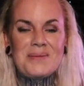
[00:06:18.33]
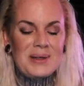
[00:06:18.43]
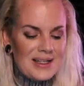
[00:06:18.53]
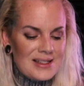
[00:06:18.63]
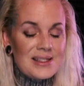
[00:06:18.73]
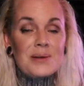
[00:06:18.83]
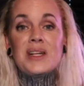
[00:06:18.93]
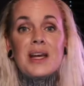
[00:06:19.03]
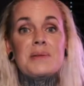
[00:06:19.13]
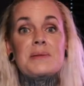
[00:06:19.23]
because
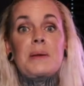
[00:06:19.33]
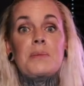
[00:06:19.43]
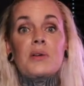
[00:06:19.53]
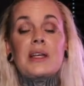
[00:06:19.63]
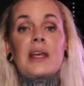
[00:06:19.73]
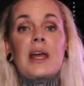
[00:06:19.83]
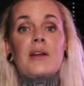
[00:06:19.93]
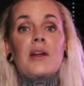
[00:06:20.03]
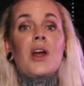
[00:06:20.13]
sometimes people can get